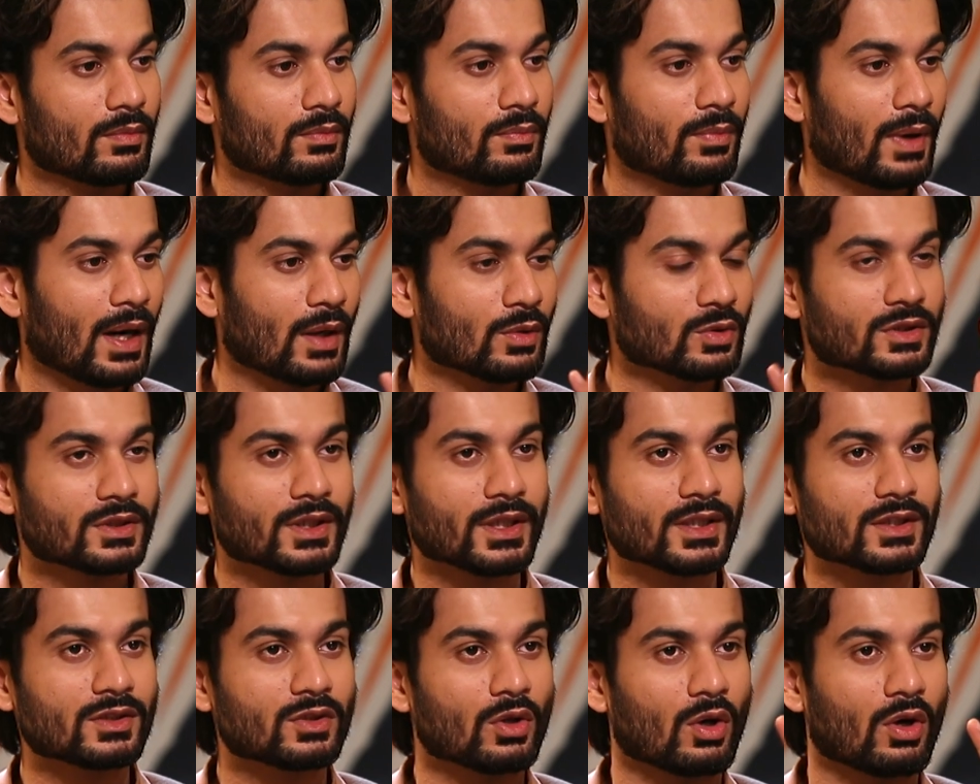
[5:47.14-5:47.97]
bounce
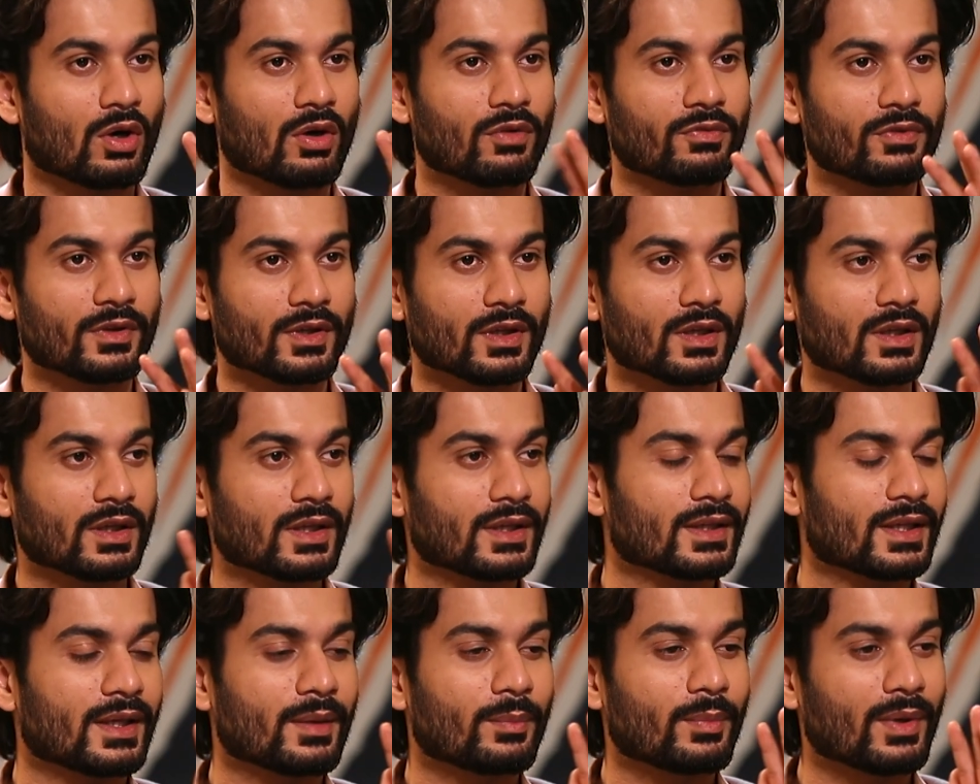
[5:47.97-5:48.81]
things off here
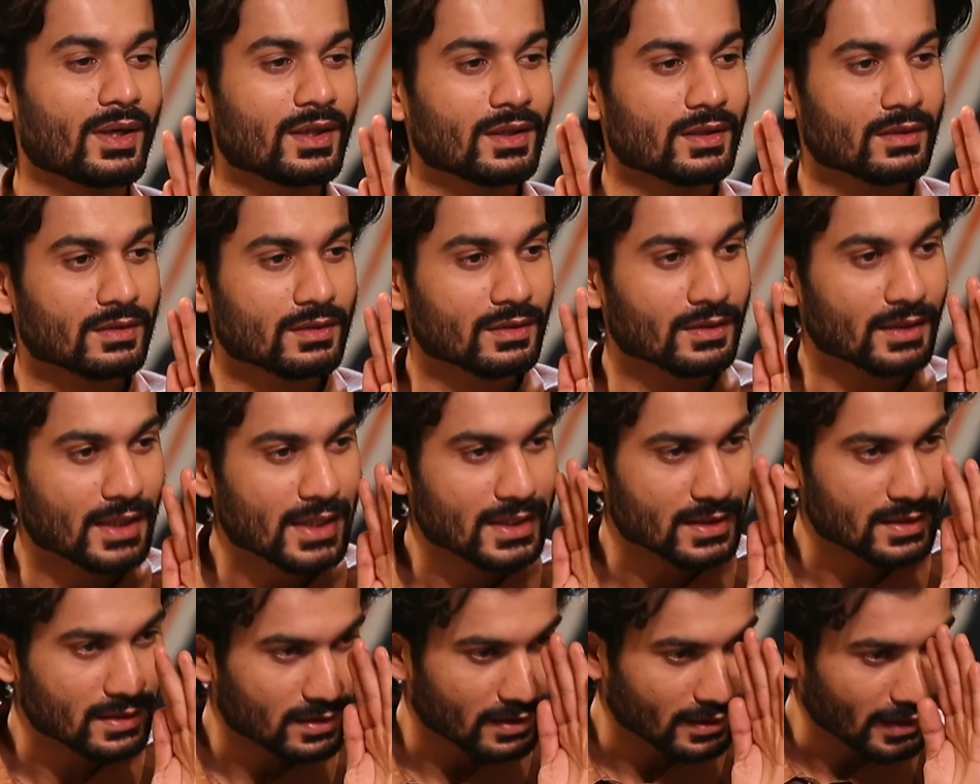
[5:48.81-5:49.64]
and there. But
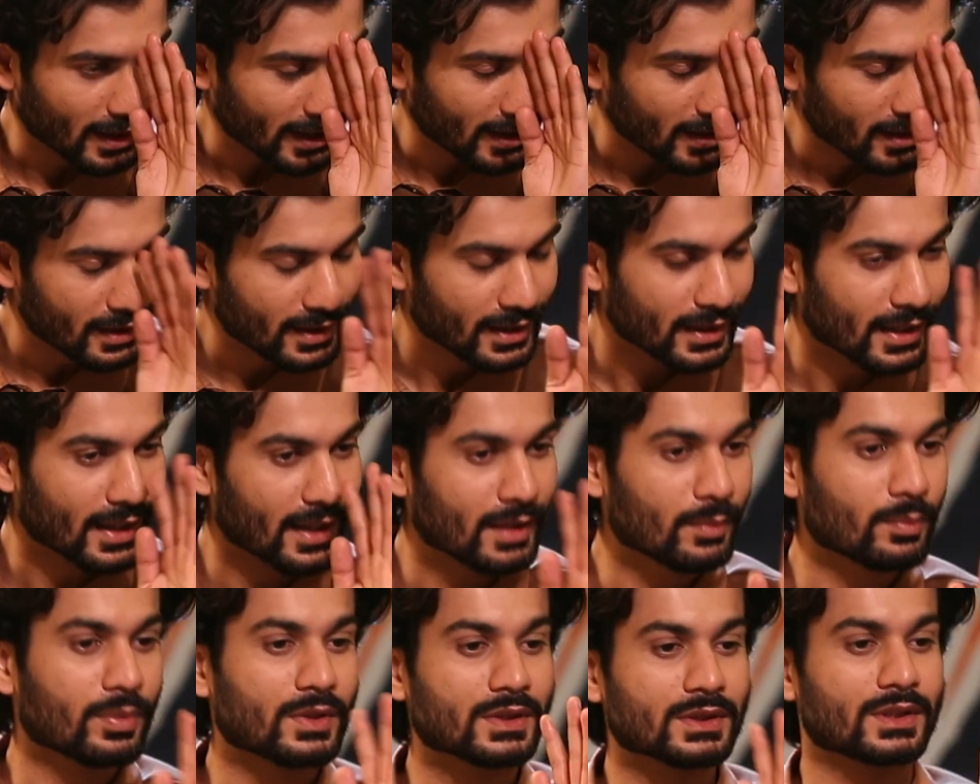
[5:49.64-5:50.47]
it's
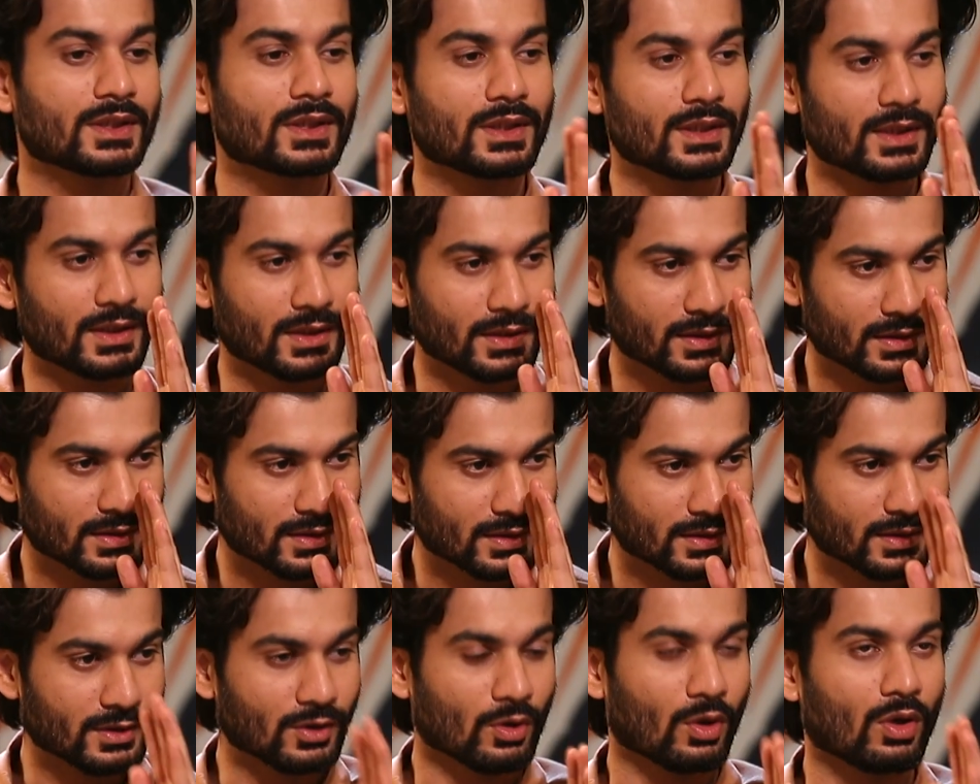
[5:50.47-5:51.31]
99%.
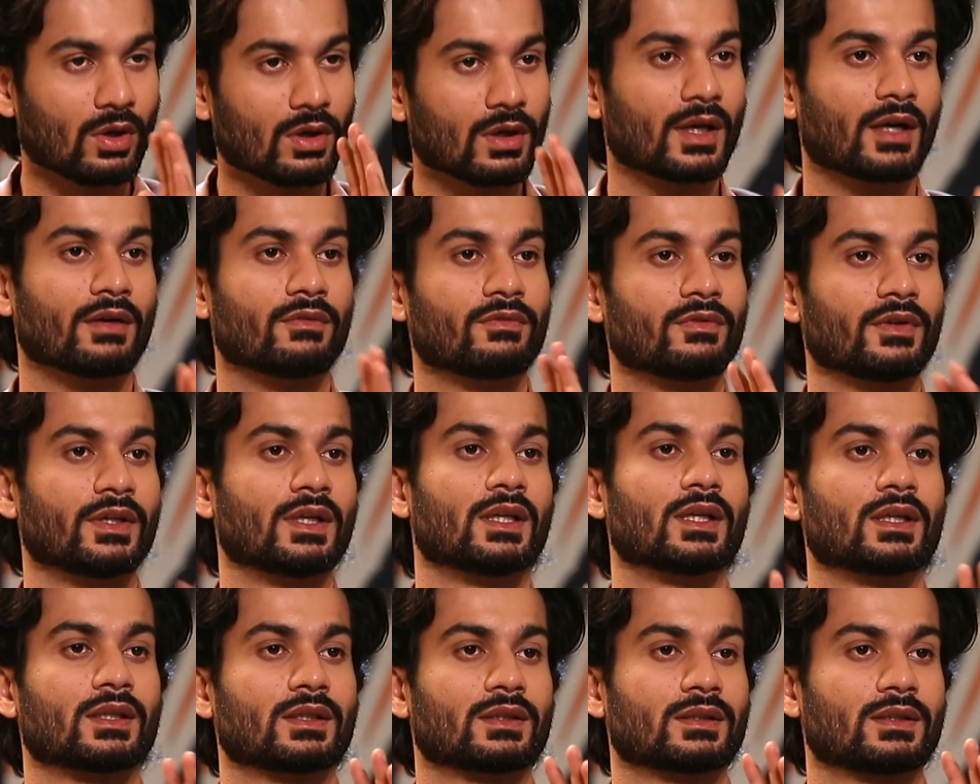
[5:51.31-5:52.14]
It's your gut
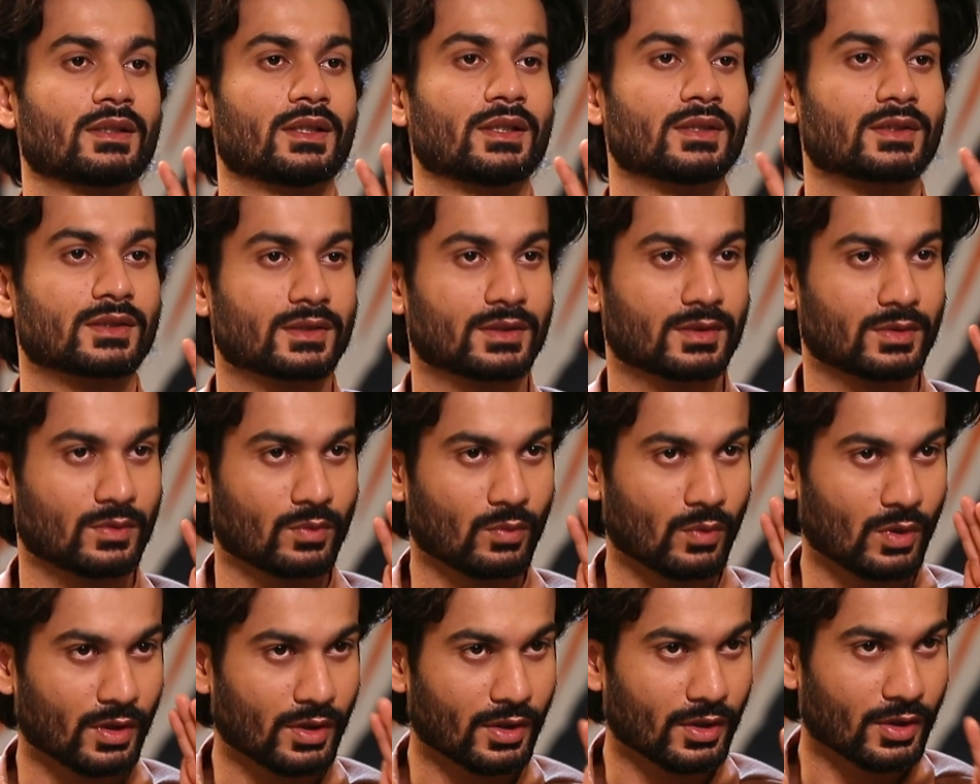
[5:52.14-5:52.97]
feeling. It's
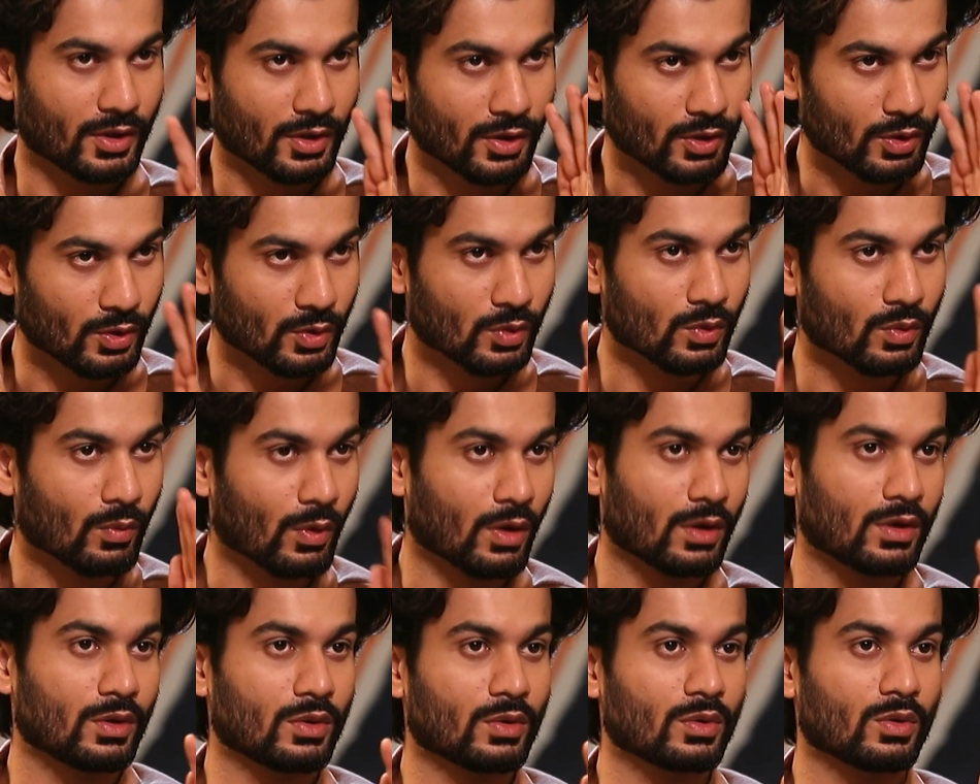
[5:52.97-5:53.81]
what do you
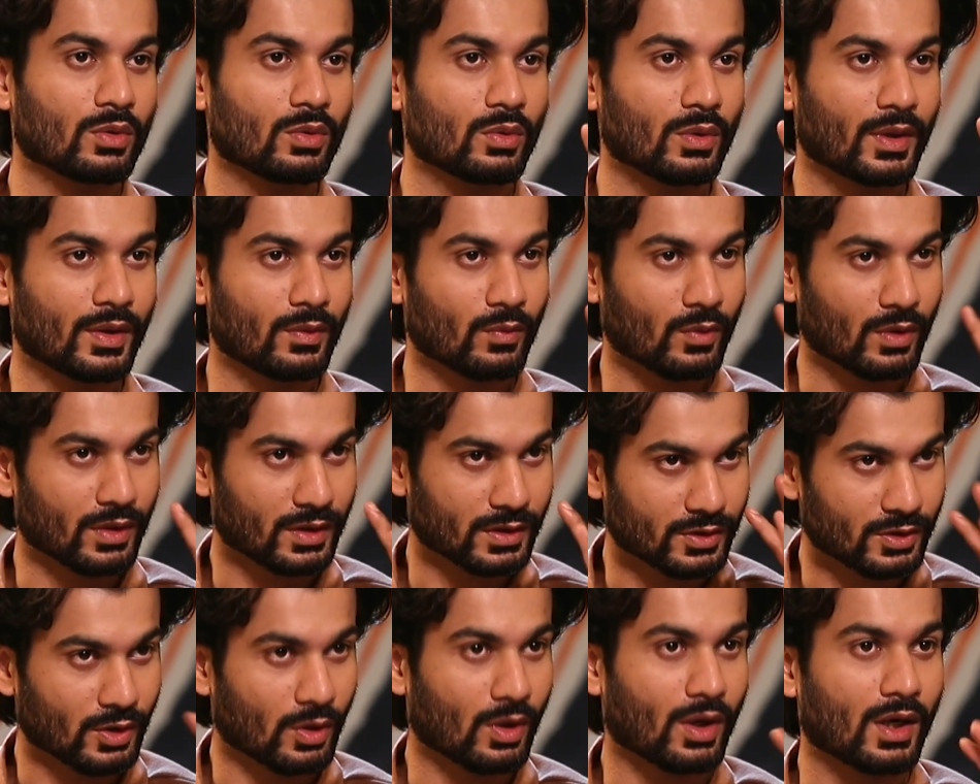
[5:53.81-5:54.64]
want to do and what
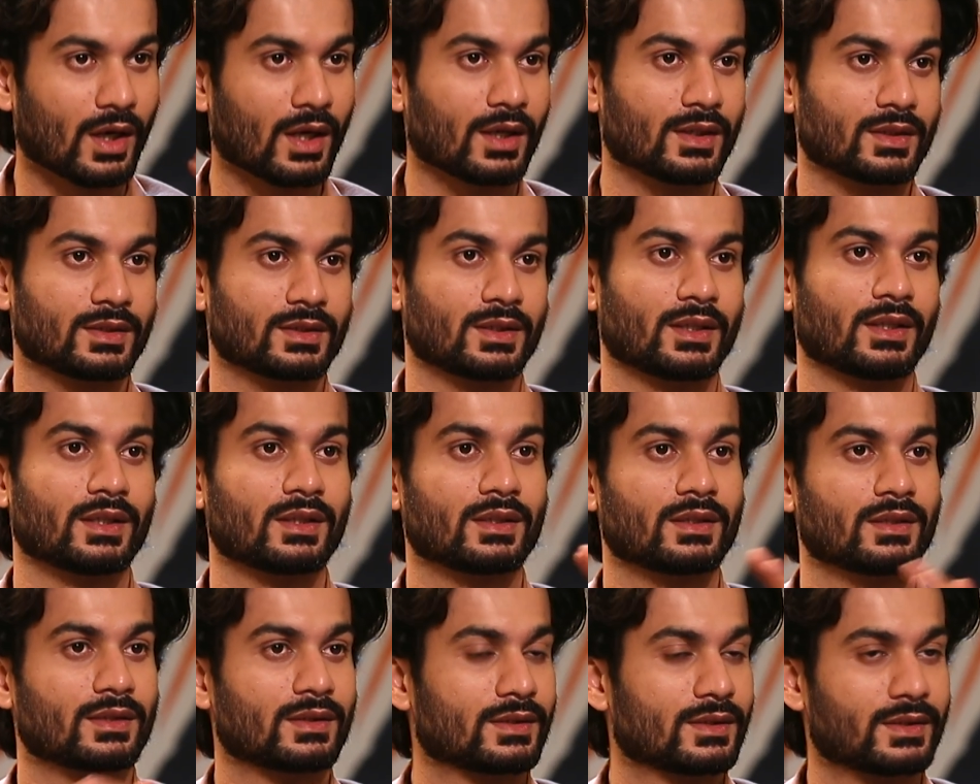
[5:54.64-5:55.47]
is your heart saying.
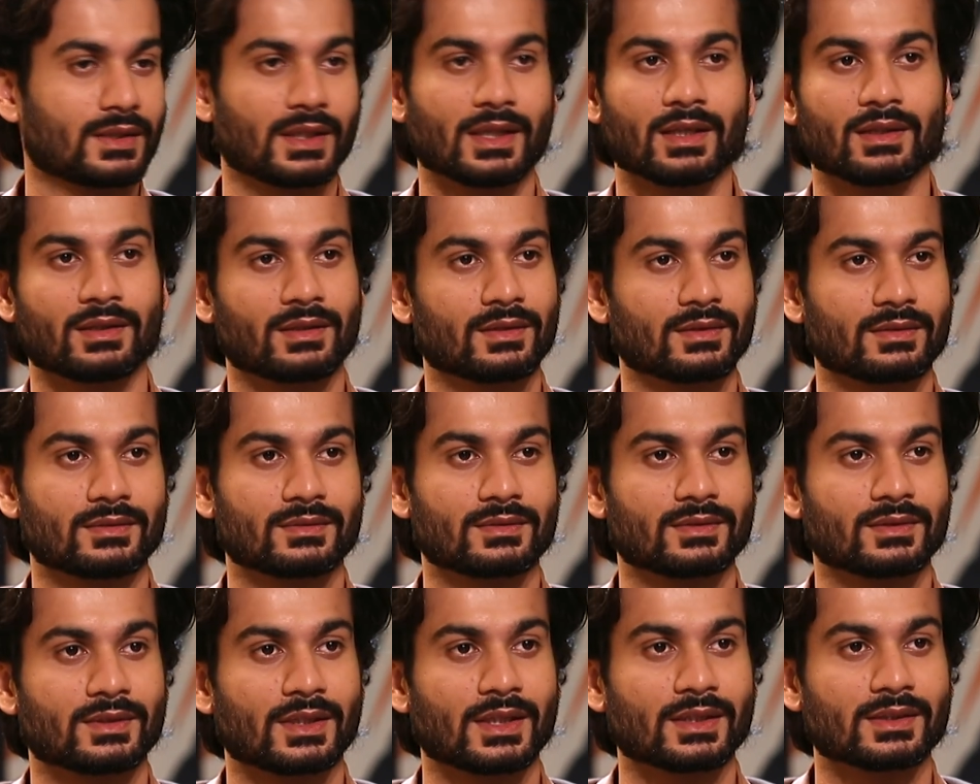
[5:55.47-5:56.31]
It's that.
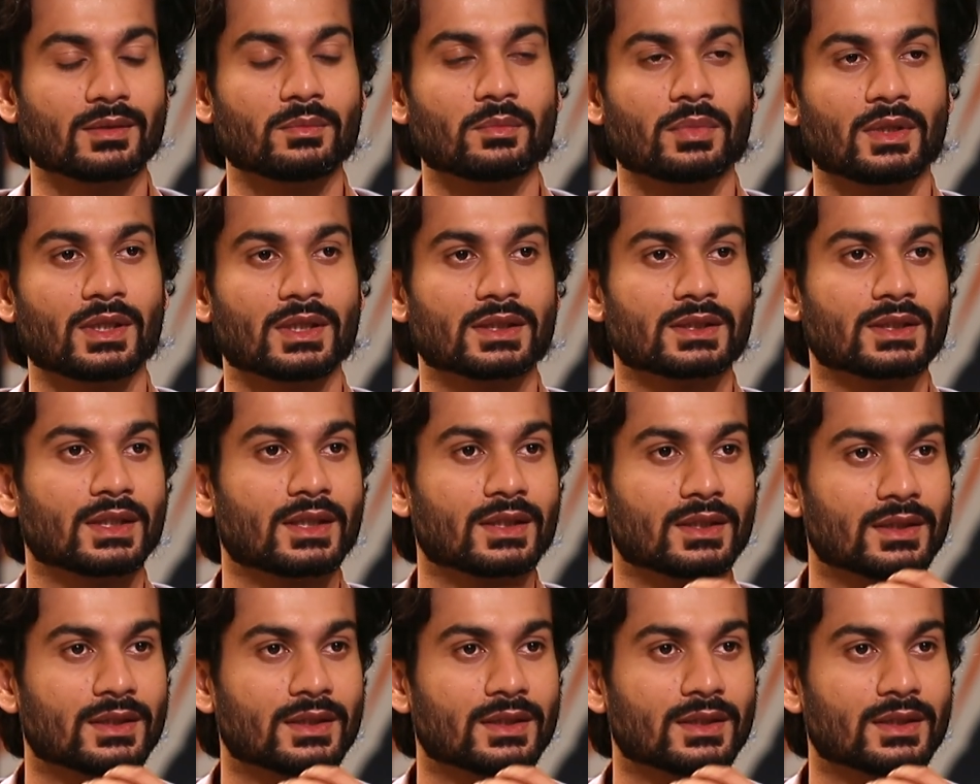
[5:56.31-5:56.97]
It's as simple as that.